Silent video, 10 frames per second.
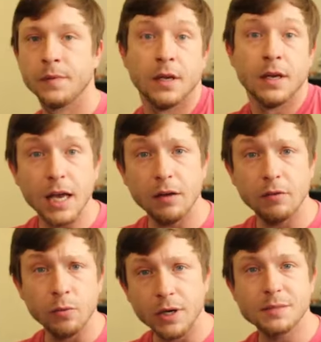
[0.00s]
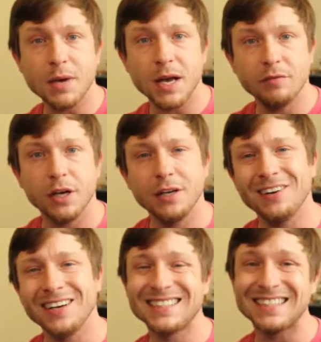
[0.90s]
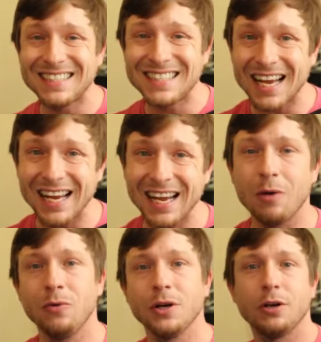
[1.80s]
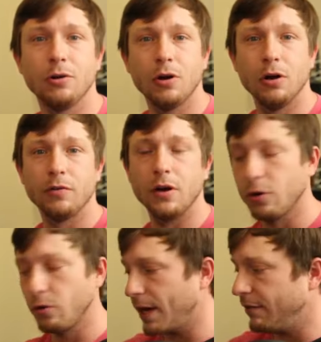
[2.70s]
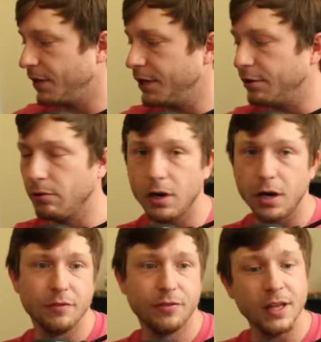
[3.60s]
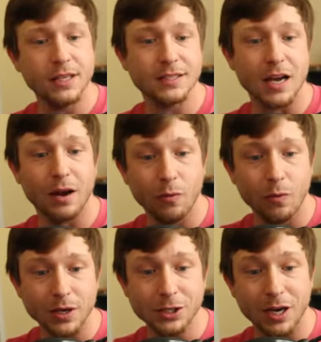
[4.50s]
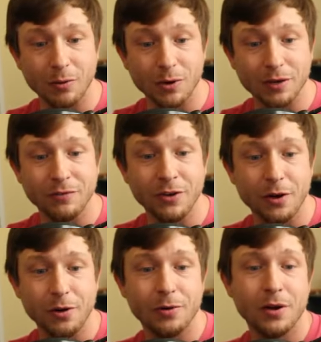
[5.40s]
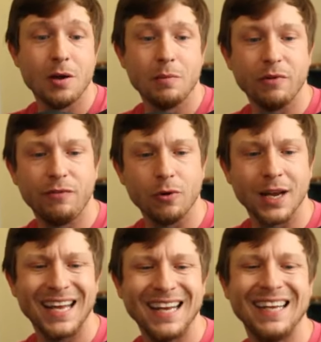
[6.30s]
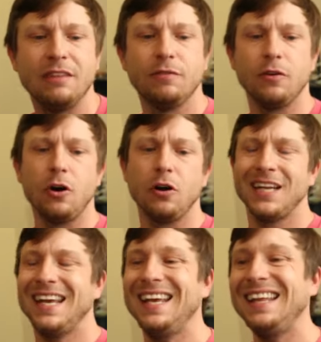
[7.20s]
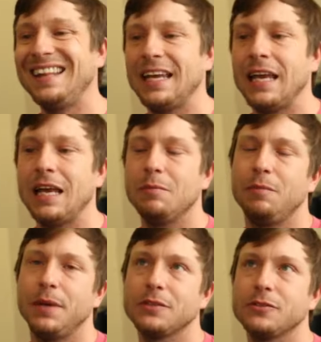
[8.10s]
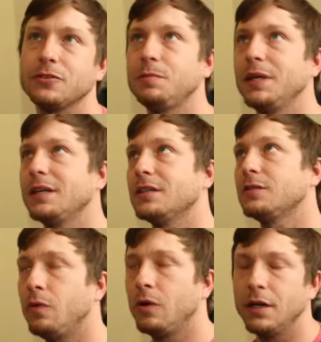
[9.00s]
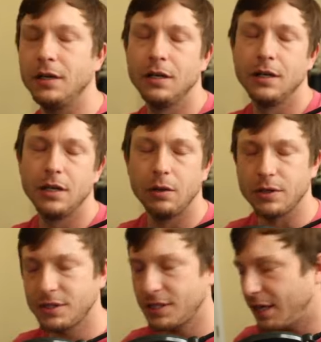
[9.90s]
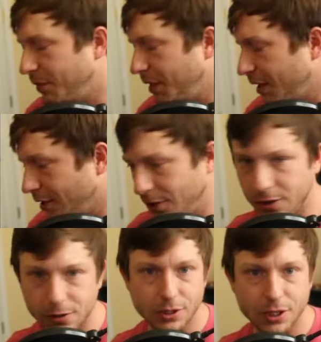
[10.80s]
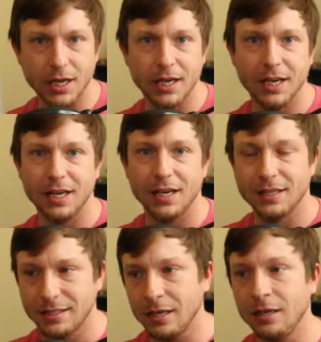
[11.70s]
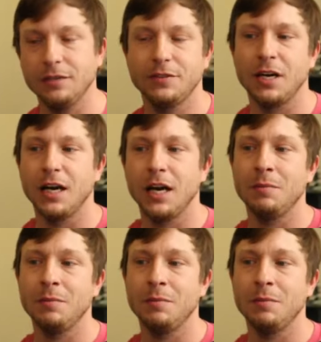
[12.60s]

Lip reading: Hey everyone, it's Matty Val here, and today I want to go over a great video of things I wish I would have known before getting involved in the game of Pixels, because one, it would have saved me a huge headache, a ton of time,